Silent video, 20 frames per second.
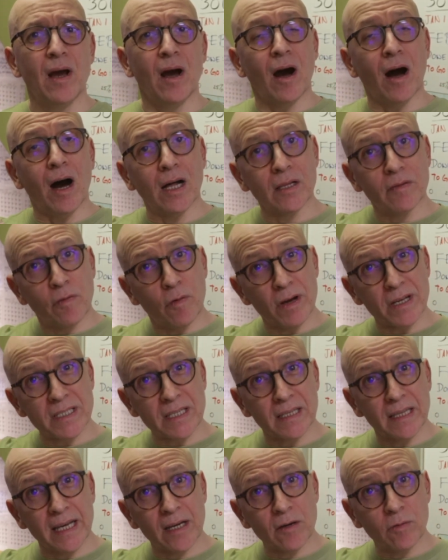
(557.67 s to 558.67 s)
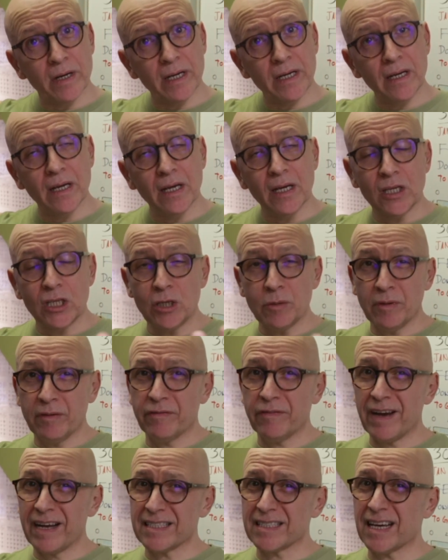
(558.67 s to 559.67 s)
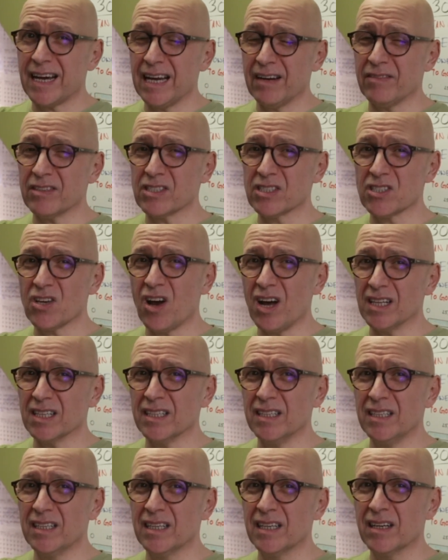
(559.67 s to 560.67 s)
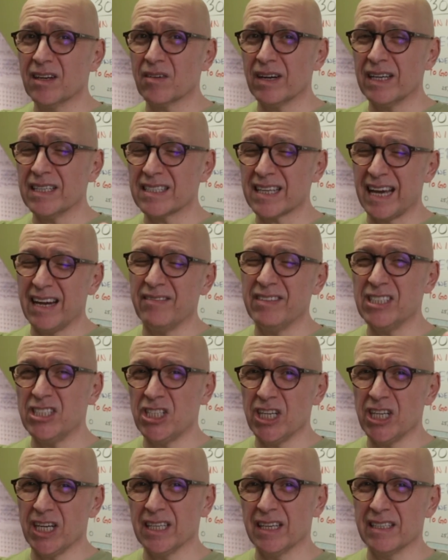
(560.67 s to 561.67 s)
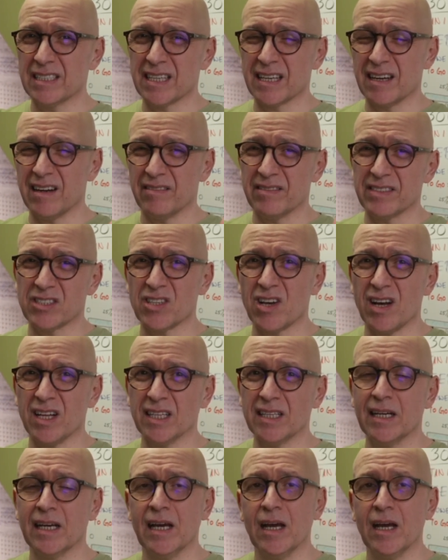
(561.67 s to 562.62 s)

Olive oil is a liquid. Human fat's kind of a solid, right? It's kind of a jelly. It's kind of a solid.